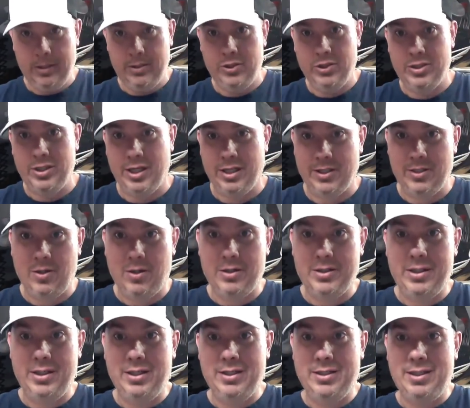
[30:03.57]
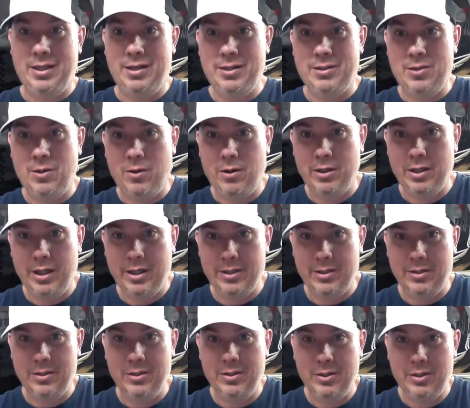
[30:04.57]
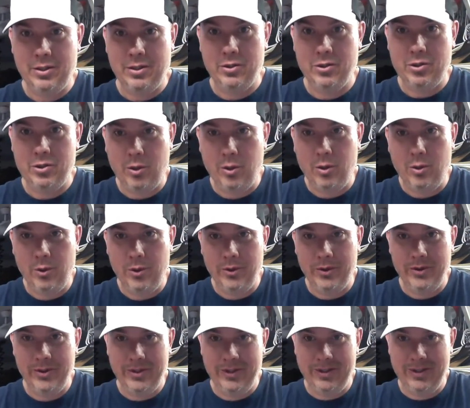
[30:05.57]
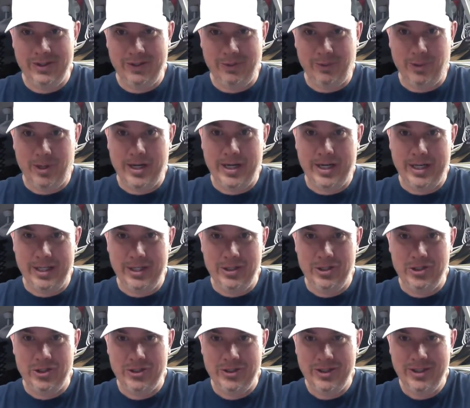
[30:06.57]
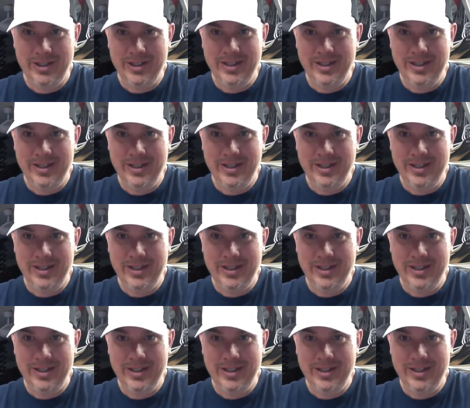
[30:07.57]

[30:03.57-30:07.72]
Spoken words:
just like Star City said, it's hard not to control the rage.